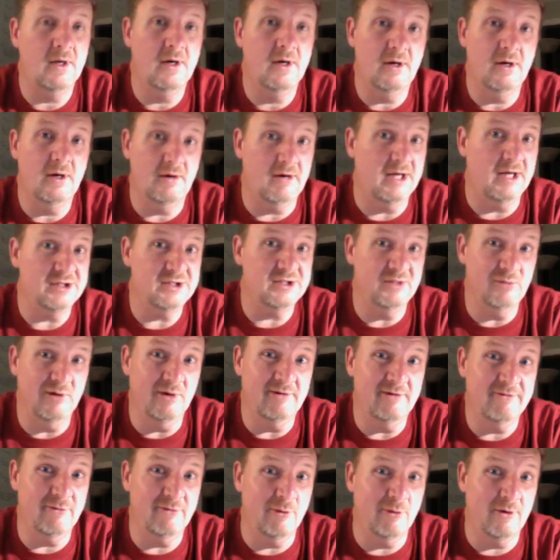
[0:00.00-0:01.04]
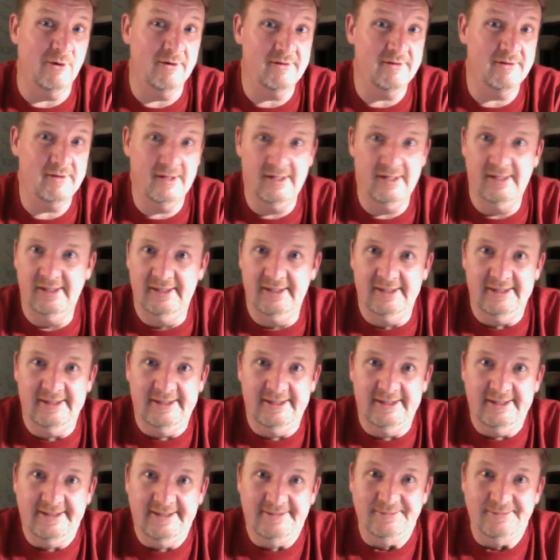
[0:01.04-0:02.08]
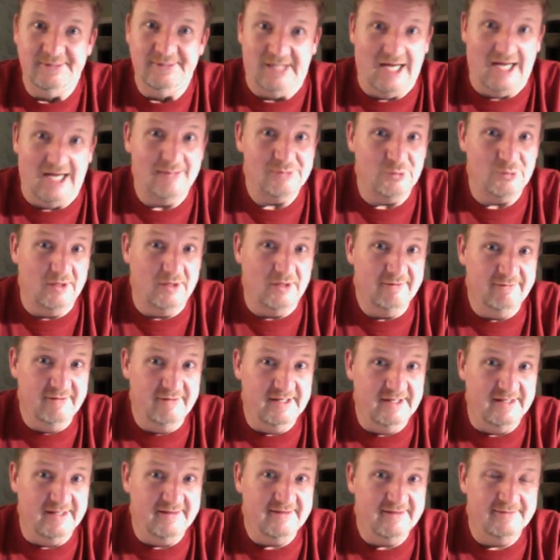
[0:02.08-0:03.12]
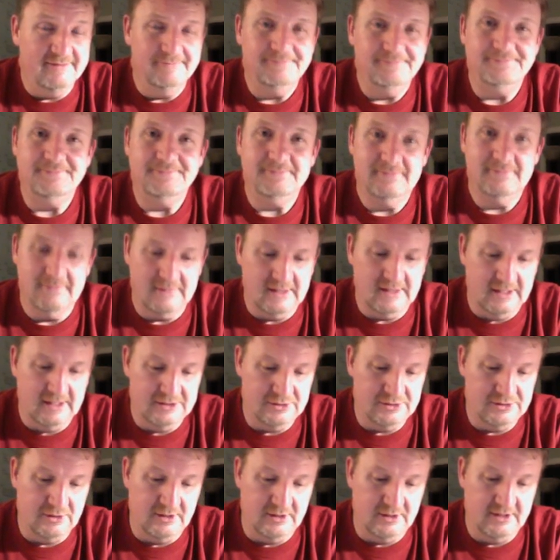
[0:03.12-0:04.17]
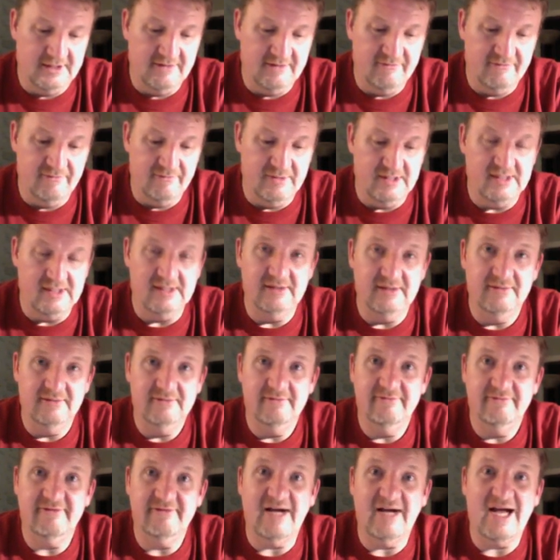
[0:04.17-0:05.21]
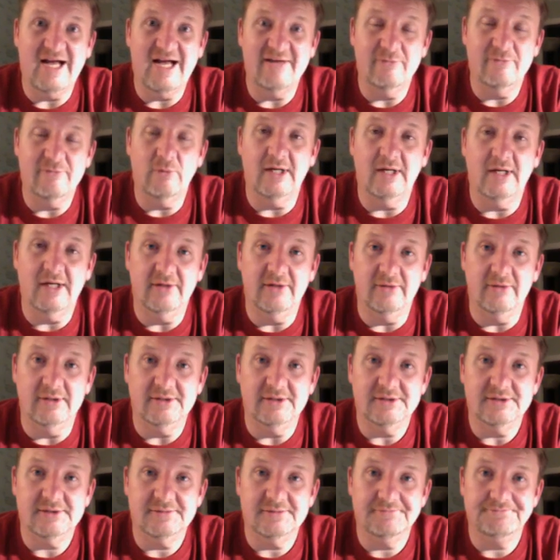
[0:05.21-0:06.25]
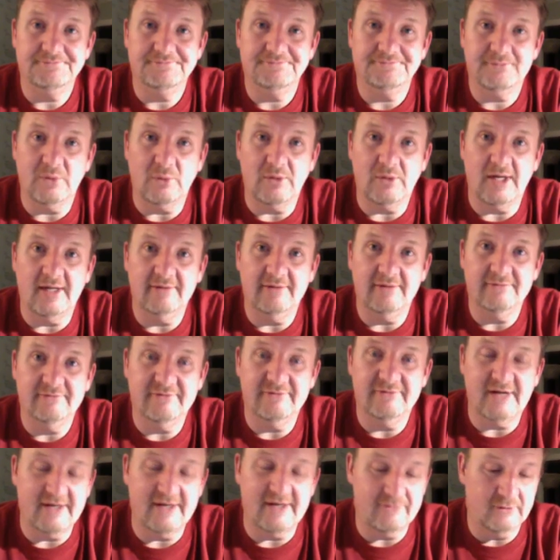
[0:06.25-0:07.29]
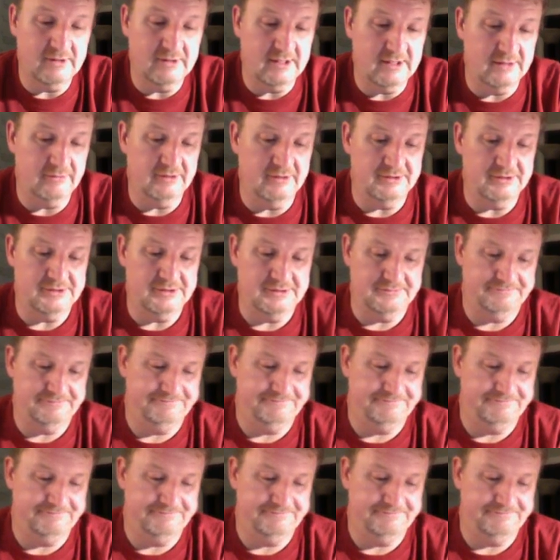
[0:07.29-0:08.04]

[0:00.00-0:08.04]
or actually 1/4 times 1/5, is going to give me 5 100ths. Okay, 5 100ths.